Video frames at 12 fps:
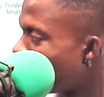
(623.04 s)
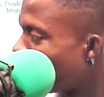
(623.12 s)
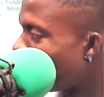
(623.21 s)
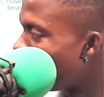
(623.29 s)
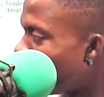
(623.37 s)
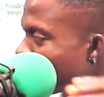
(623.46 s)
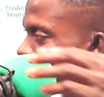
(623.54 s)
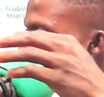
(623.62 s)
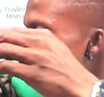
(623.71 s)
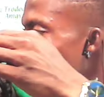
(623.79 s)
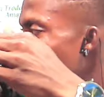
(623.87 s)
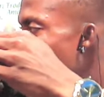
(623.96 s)
me the
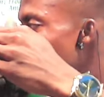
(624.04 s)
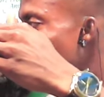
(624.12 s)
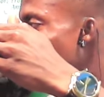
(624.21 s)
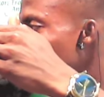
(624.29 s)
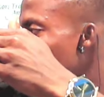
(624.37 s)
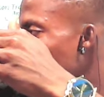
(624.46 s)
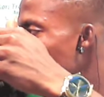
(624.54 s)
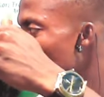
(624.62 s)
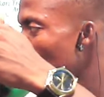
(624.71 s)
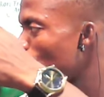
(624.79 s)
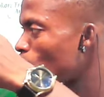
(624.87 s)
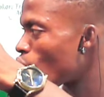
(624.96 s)
latest beba on house of
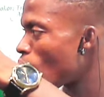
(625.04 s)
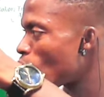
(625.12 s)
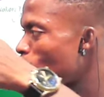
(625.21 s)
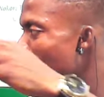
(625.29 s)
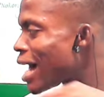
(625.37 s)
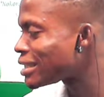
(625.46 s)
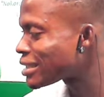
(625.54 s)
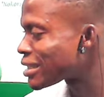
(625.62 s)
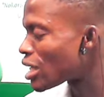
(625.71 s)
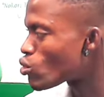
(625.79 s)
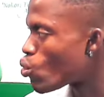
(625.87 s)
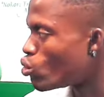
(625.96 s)
folk one more
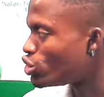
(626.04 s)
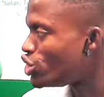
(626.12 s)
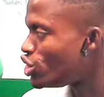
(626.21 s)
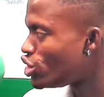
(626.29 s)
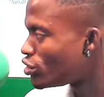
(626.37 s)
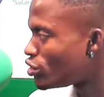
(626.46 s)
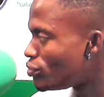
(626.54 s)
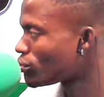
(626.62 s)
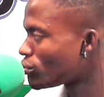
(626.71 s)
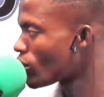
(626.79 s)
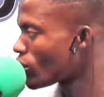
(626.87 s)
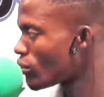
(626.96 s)
assistant coach
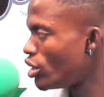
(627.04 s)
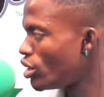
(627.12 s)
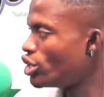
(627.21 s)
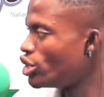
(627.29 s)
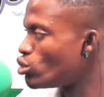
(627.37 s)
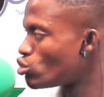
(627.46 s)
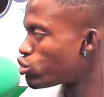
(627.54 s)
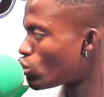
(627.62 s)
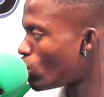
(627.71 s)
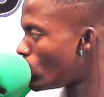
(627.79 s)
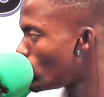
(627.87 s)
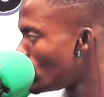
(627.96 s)
issues
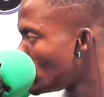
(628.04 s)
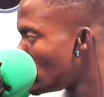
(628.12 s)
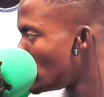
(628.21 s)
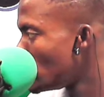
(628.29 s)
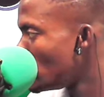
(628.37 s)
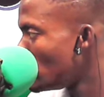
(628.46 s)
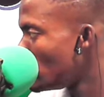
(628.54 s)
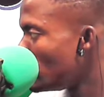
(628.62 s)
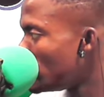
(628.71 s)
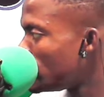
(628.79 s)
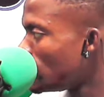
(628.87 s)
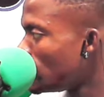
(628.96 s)
no
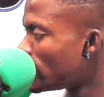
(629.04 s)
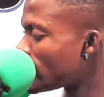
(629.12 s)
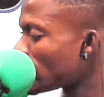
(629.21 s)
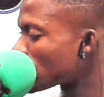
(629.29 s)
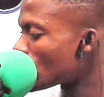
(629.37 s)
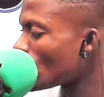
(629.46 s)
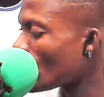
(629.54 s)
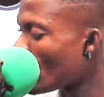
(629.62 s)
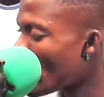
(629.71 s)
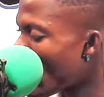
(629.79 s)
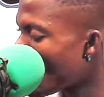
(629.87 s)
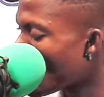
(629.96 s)
me the latest
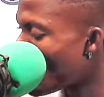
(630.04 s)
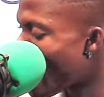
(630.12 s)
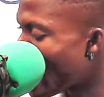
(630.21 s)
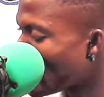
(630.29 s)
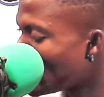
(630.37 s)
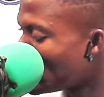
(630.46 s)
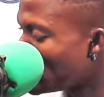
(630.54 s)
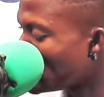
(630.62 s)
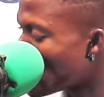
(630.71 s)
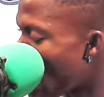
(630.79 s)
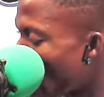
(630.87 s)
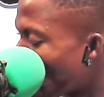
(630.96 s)
no ebeba
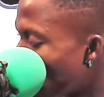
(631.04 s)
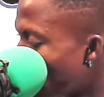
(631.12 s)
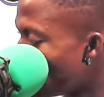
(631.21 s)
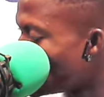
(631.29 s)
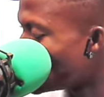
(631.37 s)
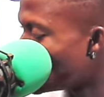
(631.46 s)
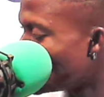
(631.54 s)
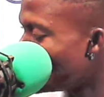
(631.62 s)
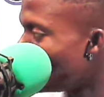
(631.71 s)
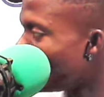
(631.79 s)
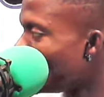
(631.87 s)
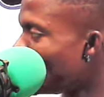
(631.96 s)
yeah
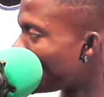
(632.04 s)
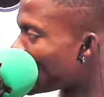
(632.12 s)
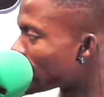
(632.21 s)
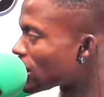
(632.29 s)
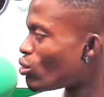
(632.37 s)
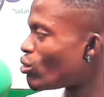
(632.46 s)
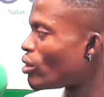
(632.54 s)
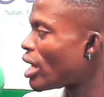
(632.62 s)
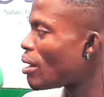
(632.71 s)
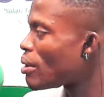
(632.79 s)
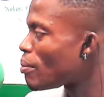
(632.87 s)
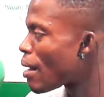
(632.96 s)
me the latest no
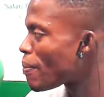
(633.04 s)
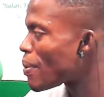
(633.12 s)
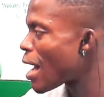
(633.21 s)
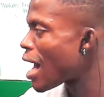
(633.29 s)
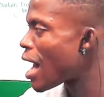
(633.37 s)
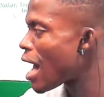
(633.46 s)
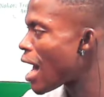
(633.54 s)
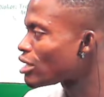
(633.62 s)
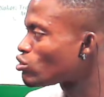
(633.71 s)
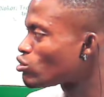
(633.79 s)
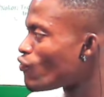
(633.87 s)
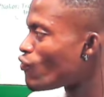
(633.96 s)
ebeba pa
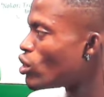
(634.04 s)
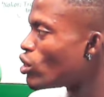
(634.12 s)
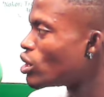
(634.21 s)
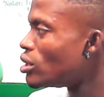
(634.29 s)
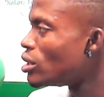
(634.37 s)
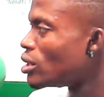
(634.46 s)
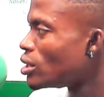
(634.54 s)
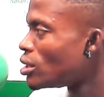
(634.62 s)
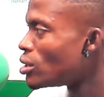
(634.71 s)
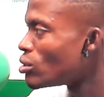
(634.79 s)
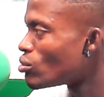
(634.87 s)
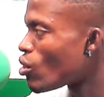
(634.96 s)
house of folk
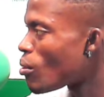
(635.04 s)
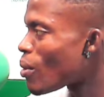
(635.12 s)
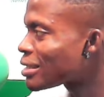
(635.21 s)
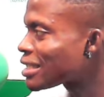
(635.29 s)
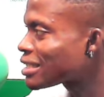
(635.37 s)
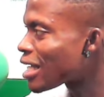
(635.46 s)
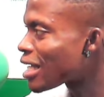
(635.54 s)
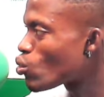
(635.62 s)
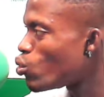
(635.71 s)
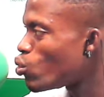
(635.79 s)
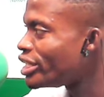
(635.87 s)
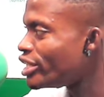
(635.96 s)
warm
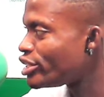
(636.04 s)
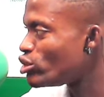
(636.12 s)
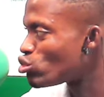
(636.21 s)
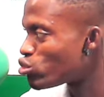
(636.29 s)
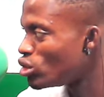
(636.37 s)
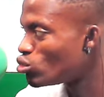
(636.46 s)
assistant coach issues